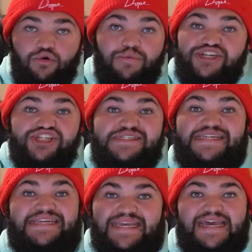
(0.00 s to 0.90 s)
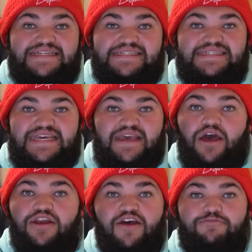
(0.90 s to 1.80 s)
We just didn't get to see
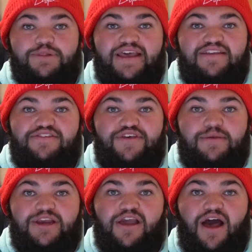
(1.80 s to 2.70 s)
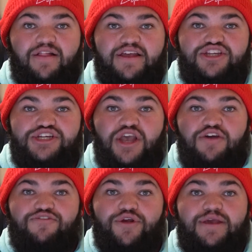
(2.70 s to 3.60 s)
enough plays of him in college
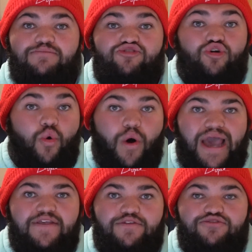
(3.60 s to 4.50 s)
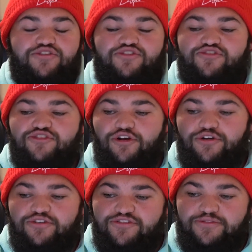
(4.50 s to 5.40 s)
for him to quiet those
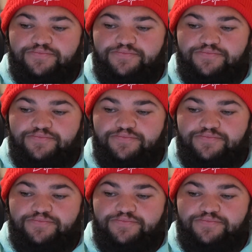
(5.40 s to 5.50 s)
concerns.